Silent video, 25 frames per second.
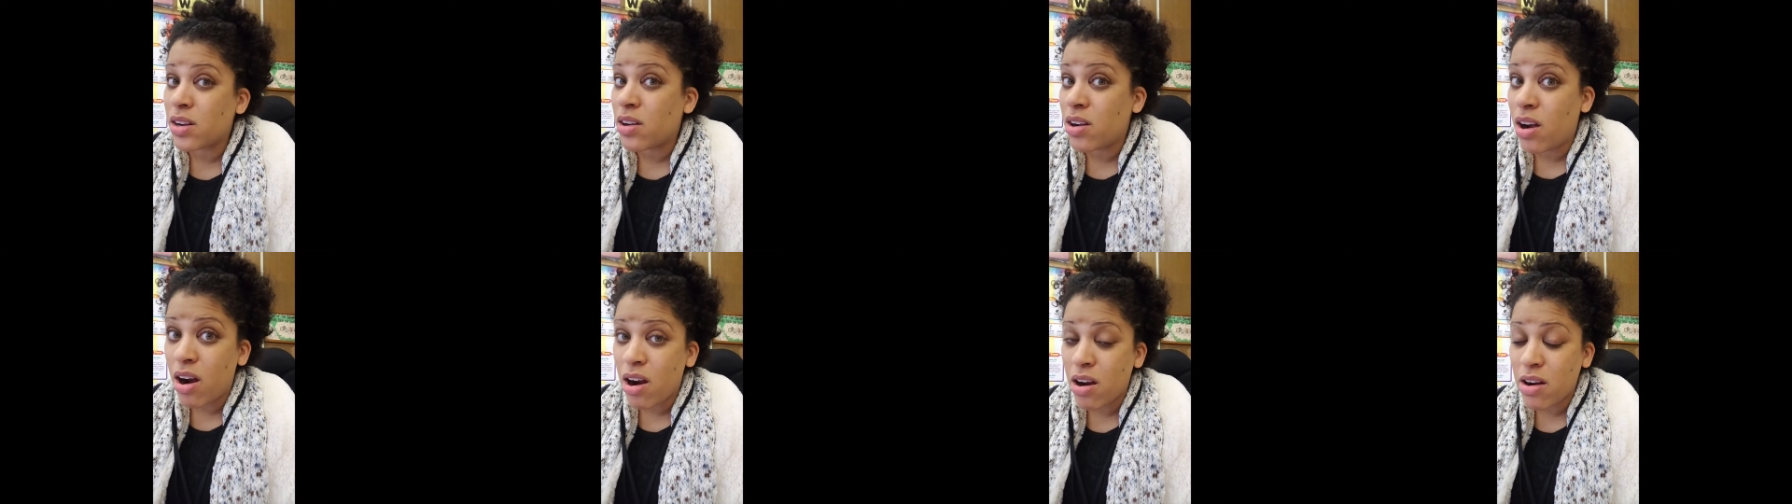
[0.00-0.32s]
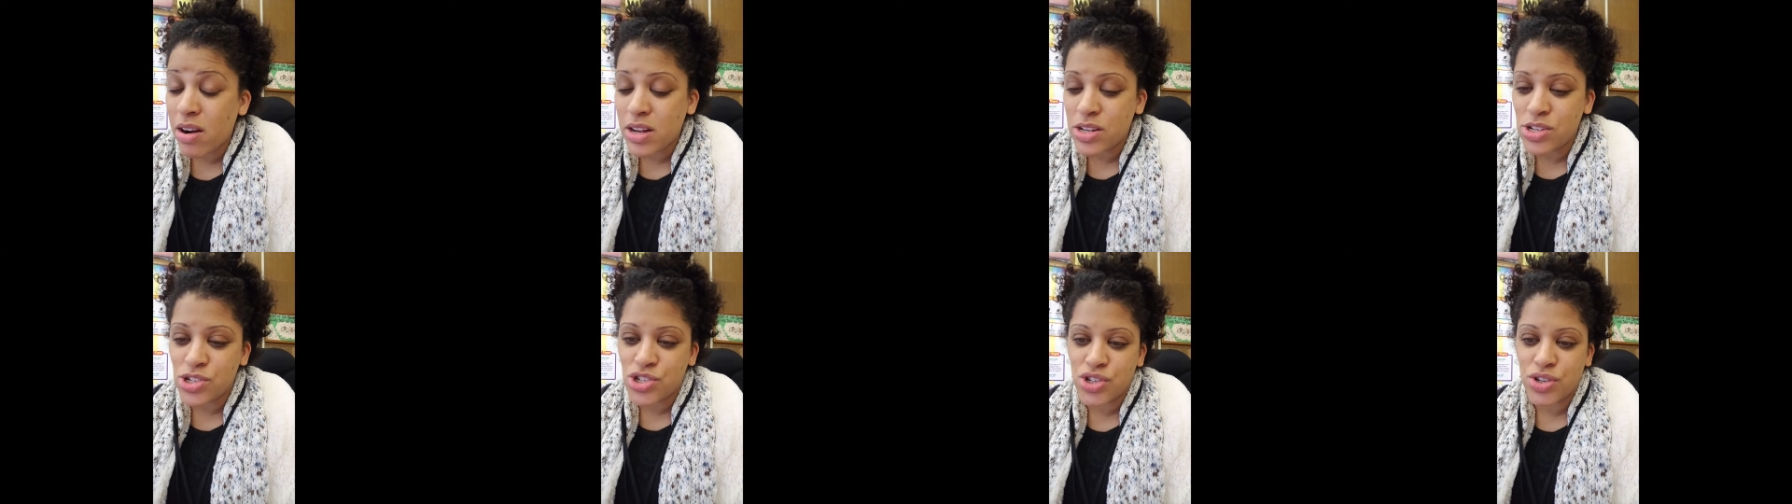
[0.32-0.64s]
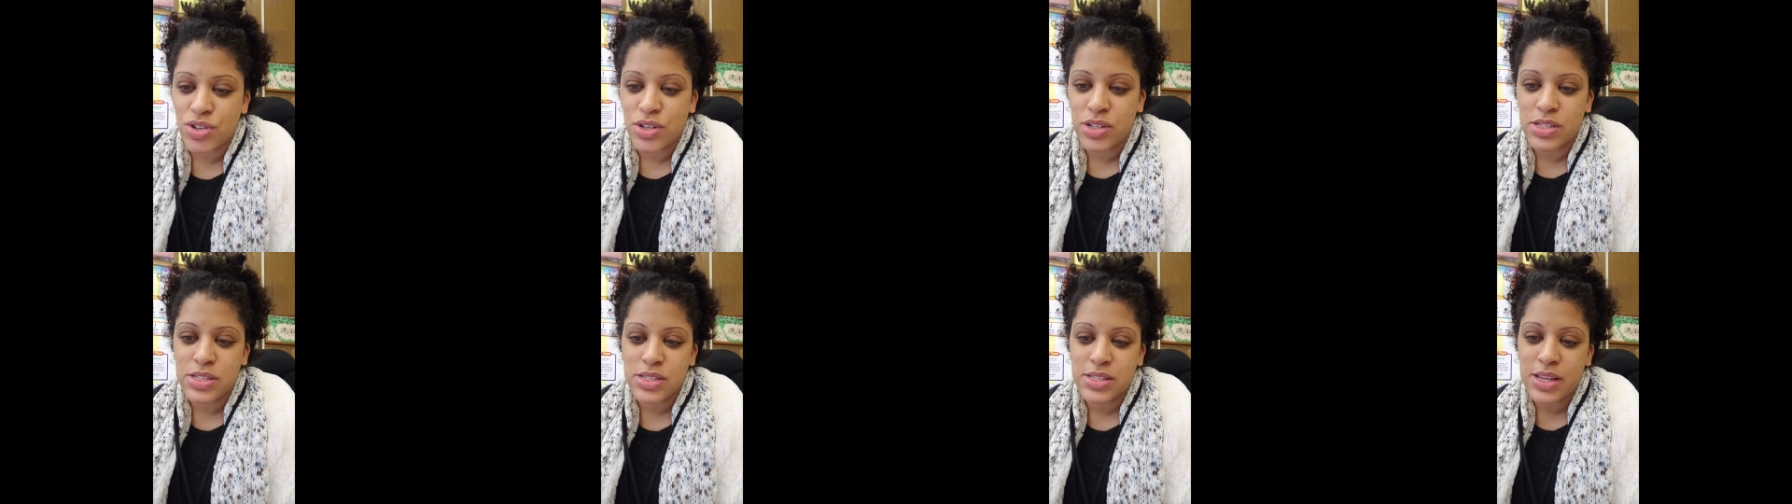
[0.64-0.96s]
car
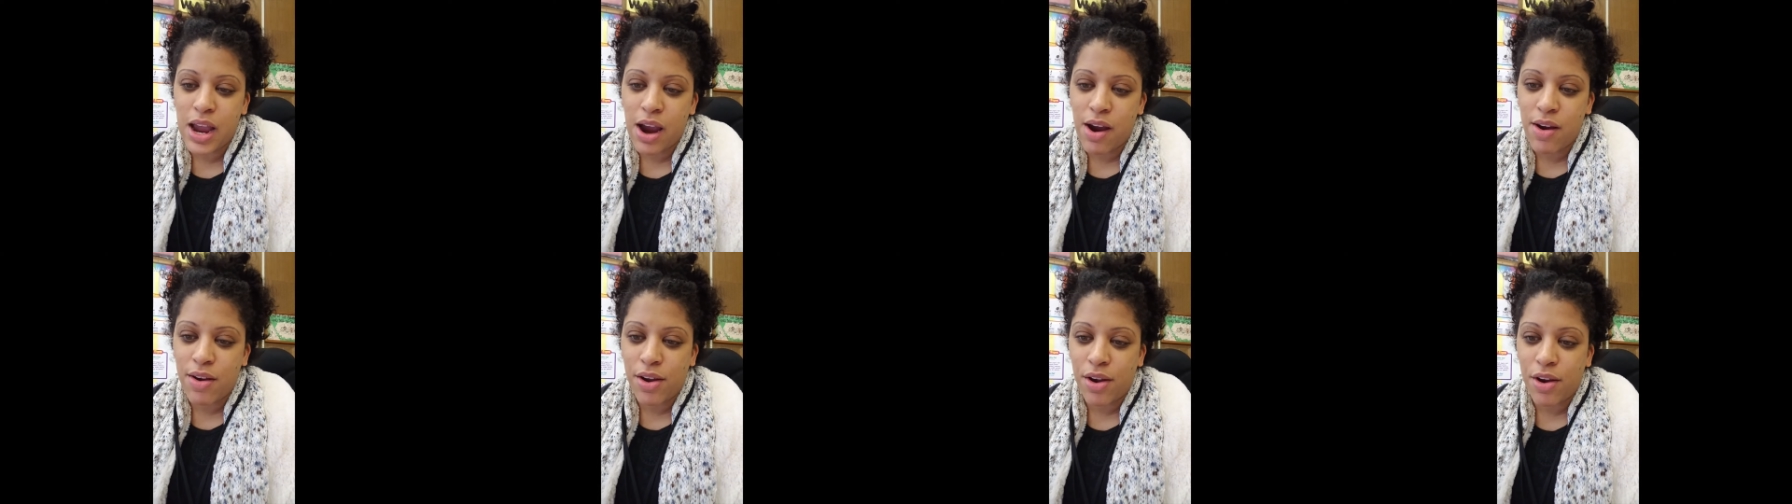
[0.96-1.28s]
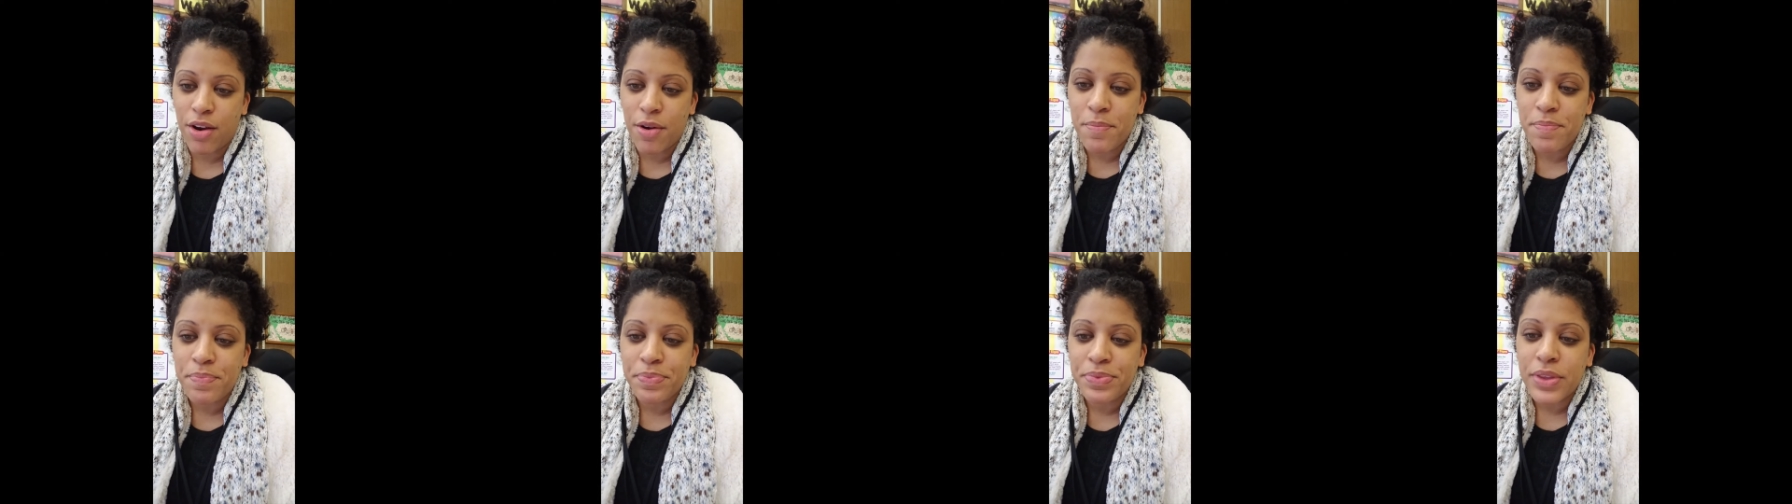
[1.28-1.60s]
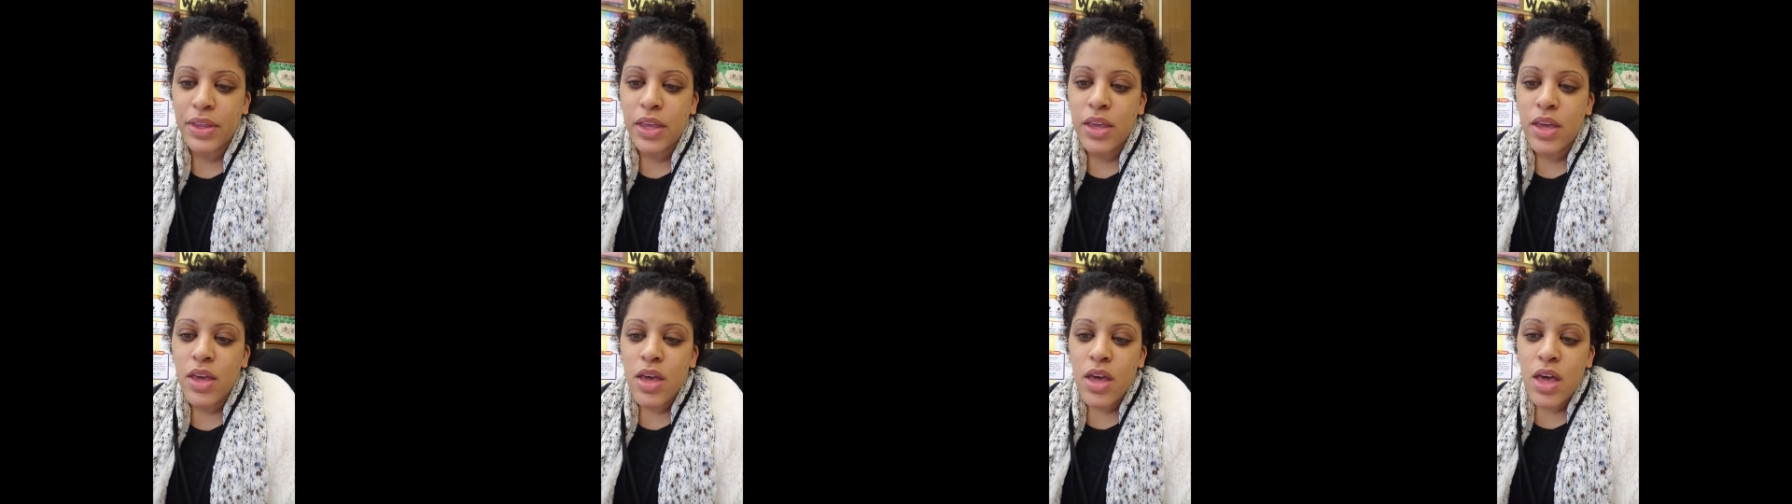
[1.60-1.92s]
insurance carrier.
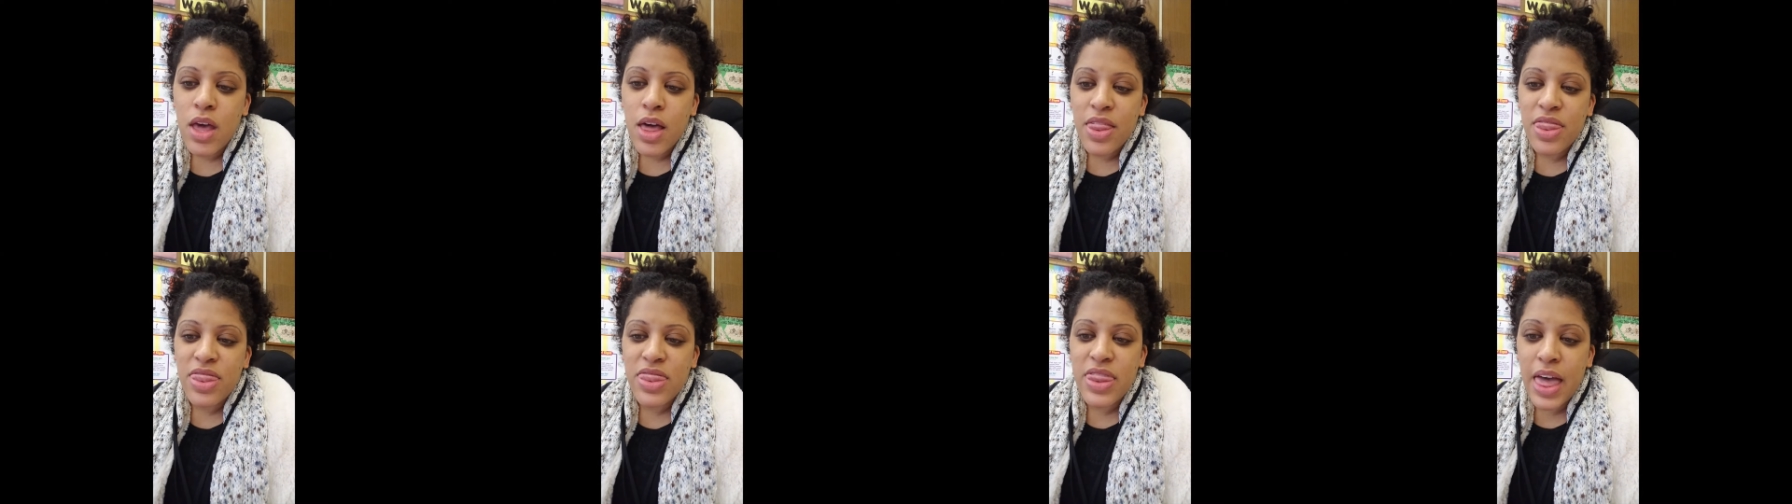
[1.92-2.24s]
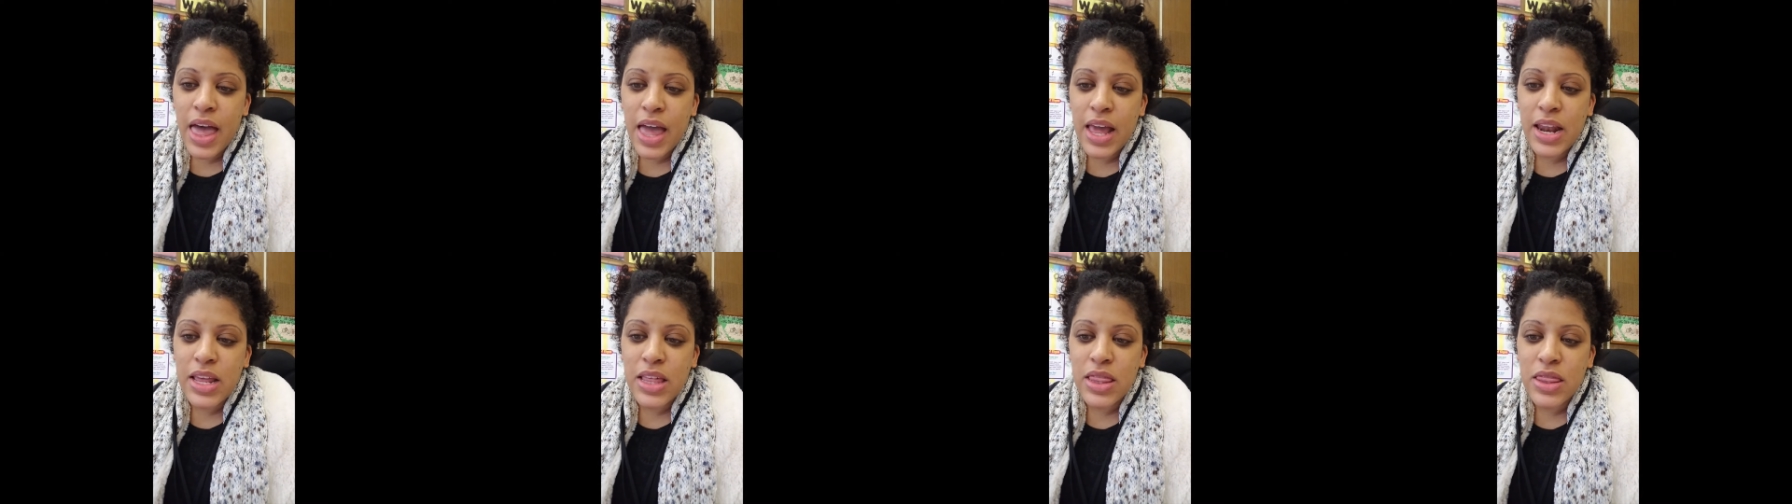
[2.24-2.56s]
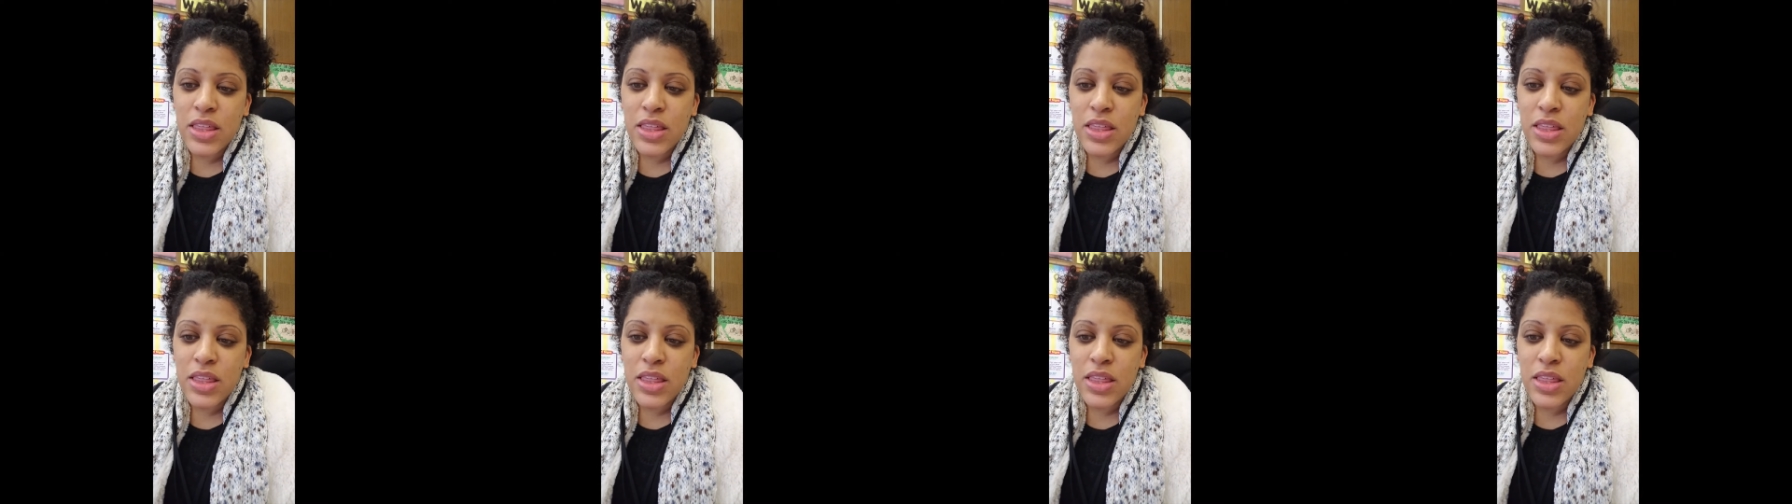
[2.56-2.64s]
Then in the